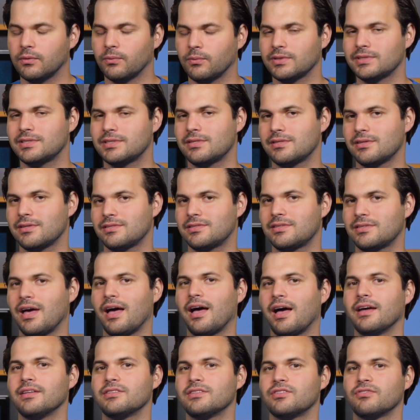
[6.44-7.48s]
And once it's
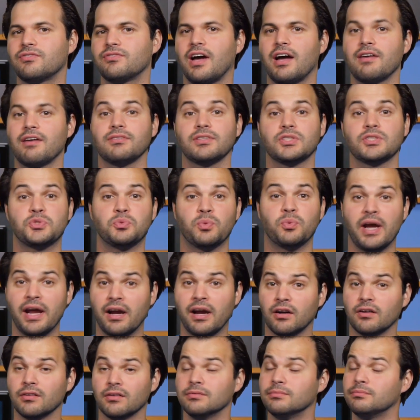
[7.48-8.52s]
inside, survival is
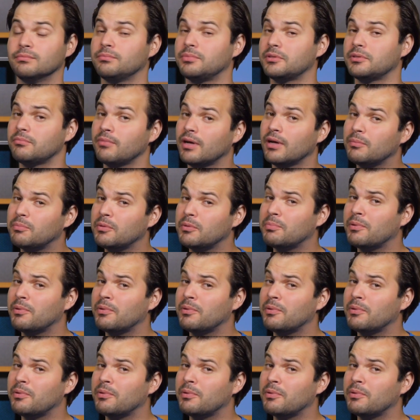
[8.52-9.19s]
rare, but might be